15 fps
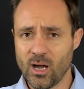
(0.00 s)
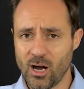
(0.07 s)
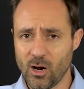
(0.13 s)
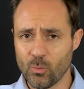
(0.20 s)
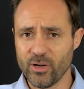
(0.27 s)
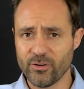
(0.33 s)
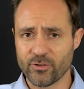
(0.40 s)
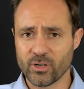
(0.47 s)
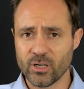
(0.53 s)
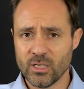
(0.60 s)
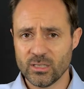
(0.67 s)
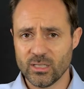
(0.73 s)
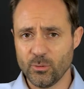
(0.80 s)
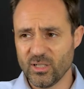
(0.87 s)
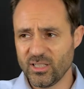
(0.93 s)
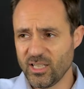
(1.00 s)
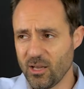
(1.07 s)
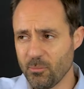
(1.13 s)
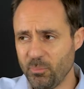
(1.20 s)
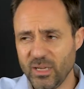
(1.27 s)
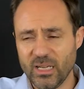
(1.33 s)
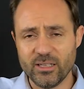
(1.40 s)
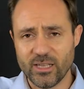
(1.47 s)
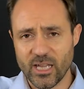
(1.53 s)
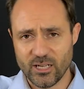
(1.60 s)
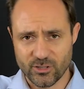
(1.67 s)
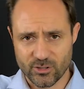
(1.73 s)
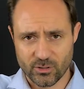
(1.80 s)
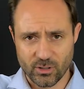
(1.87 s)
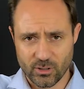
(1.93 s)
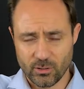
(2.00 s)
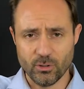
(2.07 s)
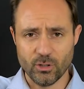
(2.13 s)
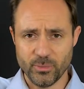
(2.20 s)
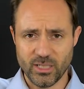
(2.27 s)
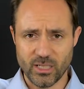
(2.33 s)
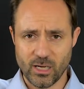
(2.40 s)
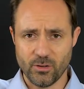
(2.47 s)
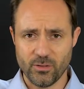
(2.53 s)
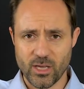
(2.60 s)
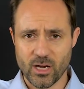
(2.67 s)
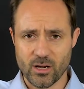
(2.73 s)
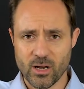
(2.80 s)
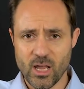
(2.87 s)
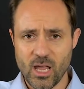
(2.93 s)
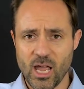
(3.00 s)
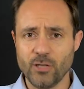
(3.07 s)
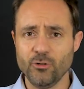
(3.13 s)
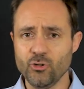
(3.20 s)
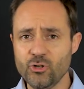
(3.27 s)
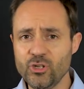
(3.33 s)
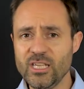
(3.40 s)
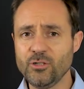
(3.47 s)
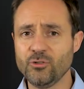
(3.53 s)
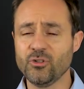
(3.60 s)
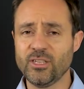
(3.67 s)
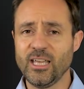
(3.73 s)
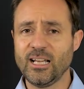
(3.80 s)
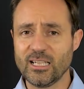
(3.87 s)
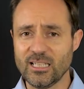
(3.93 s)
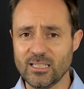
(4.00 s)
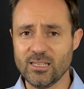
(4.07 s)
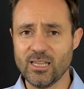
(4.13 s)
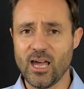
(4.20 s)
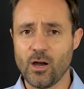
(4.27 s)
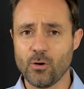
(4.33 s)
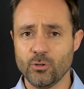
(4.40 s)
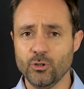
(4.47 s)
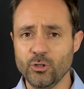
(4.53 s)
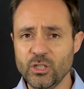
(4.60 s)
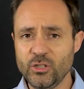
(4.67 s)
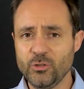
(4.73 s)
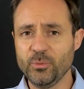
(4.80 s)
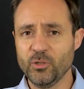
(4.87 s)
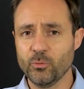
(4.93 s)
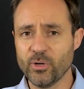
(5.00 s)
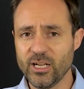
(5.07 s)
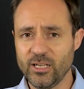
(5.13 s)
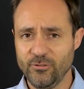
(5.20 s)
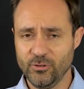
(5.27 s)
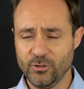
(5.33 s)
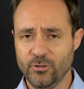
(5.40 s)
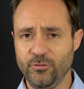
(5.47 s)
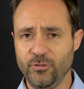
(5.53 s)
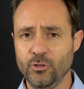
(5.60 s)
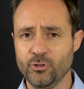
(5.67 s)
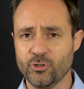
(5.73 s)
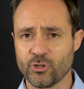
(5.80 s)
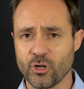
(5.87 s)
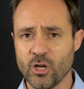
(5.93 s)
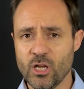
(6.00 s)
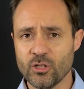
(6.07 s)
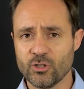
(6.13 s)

However, there is a big danger looming out there and you need to tackle it now. You need to be ready for the future.